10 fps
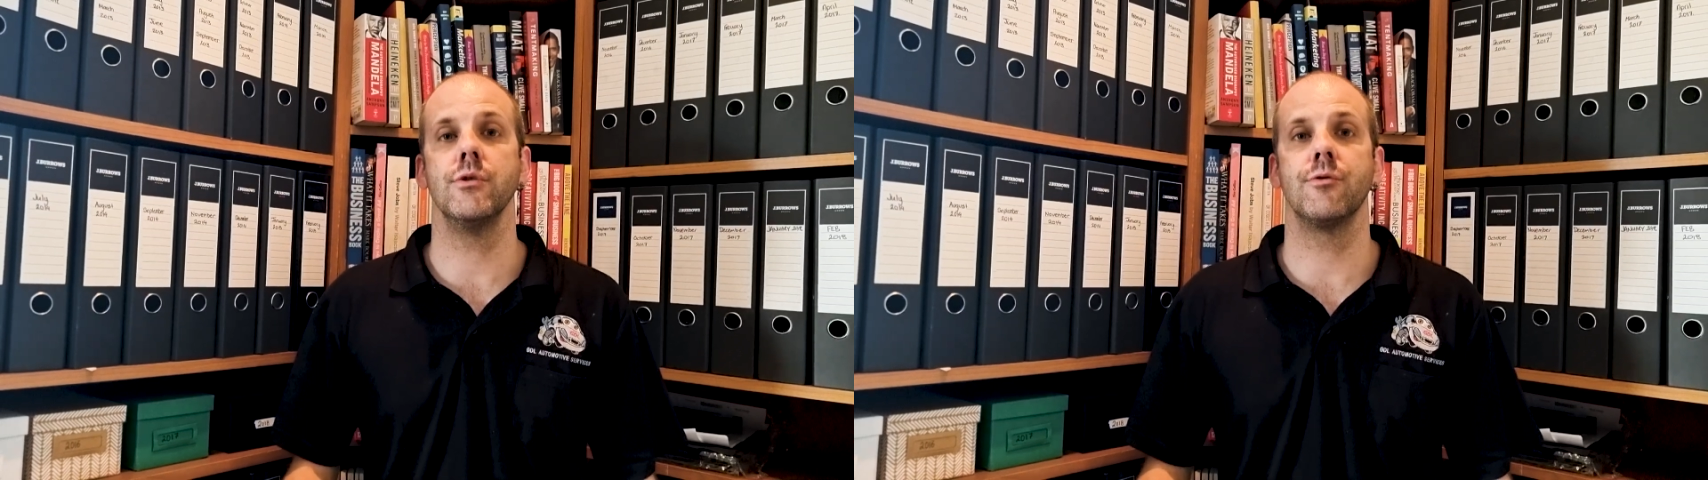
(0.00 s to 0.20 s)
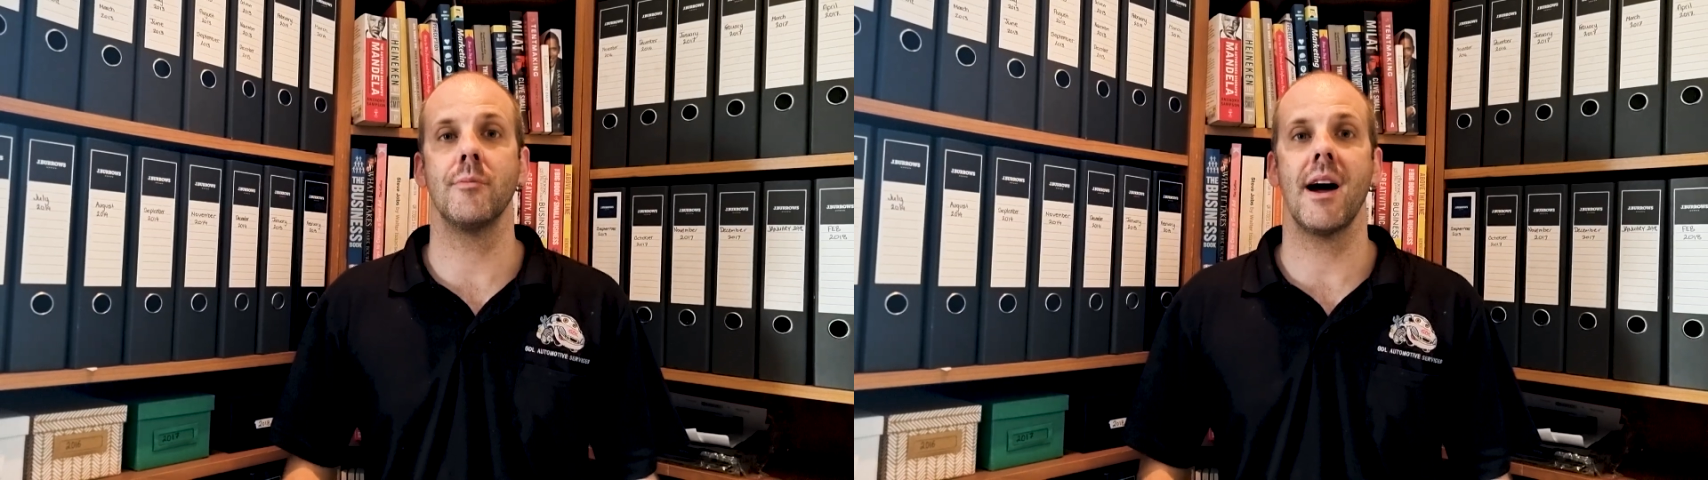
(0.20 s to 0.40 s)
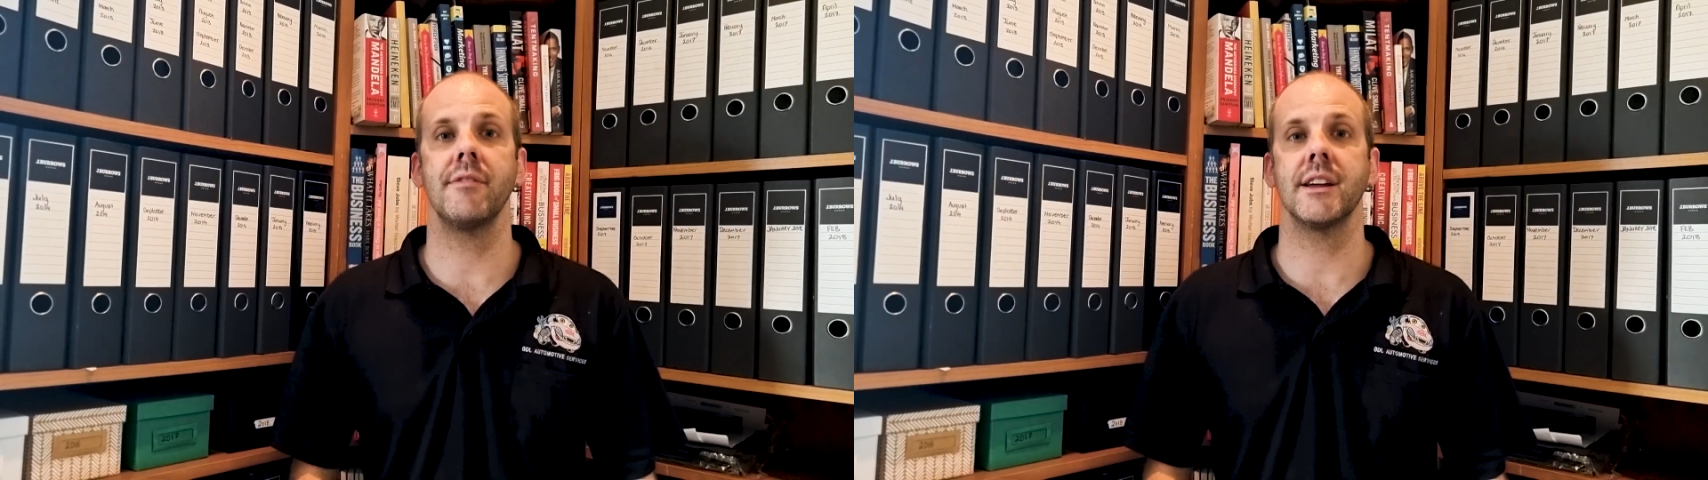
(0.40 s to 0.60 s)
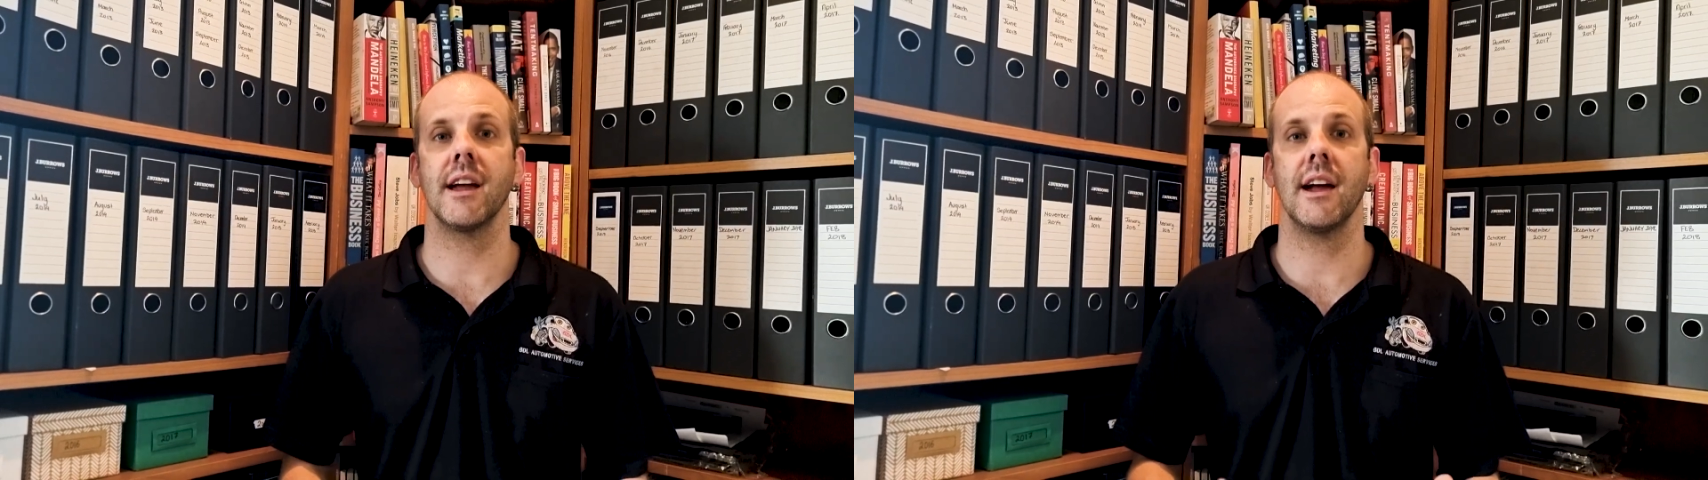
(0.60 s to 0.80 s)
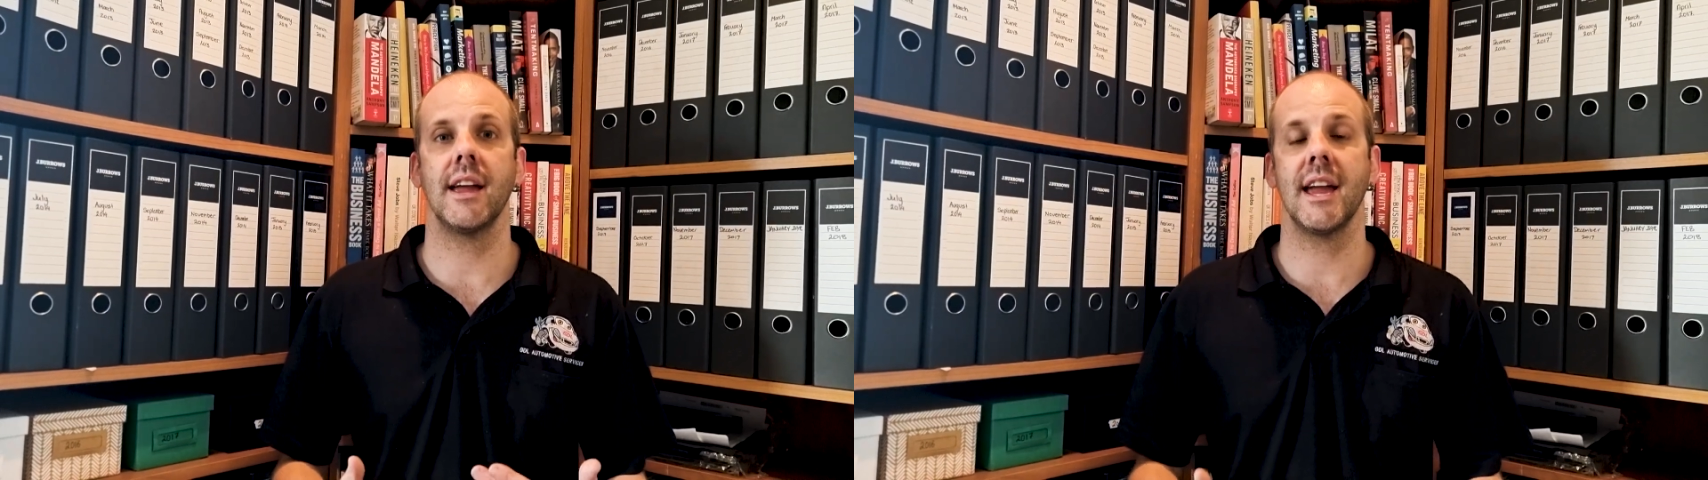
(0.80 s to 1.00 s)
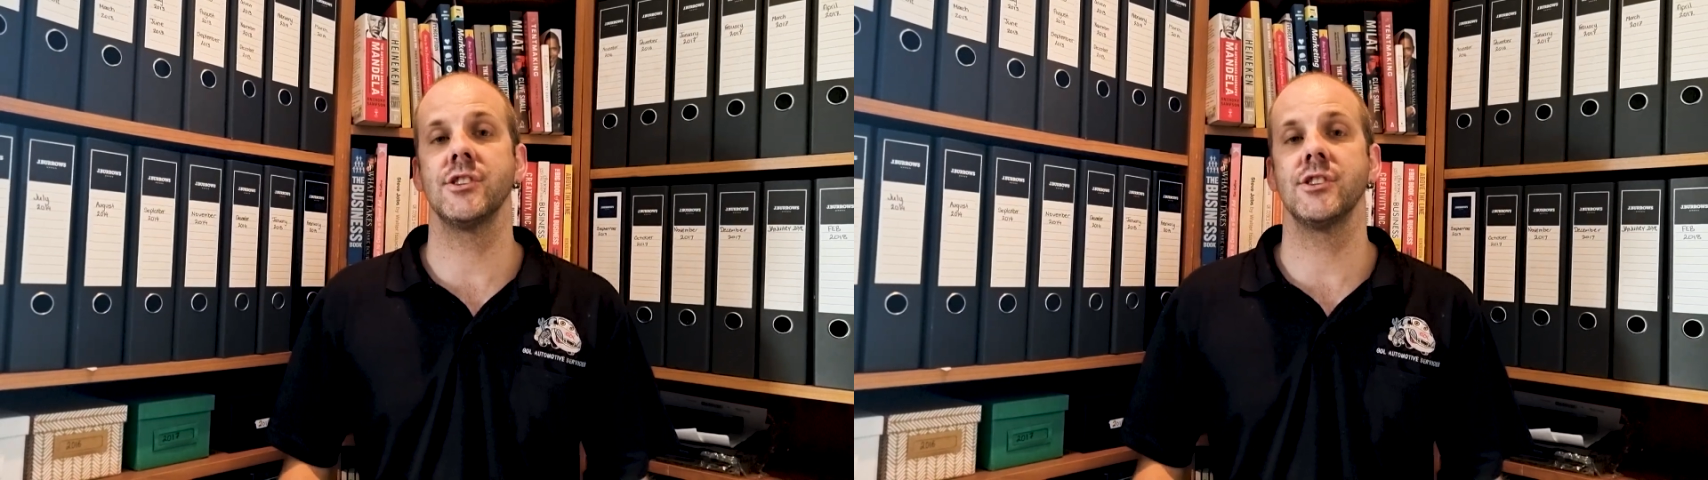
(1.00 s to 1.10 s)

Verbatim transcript: you from having a